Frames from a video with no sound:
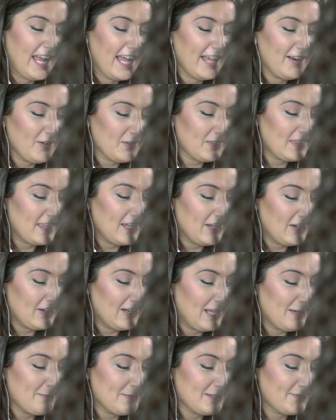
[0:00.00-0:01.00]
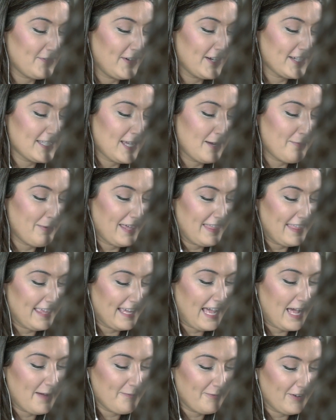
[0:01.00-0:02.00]
I don't think your name is fucked up. I
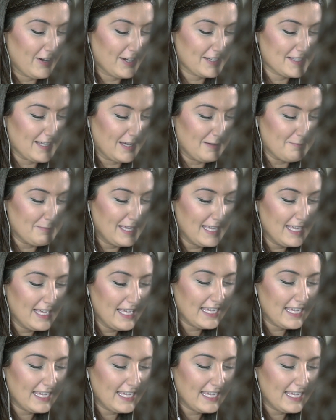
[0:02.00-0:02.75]
think I'm fucked up.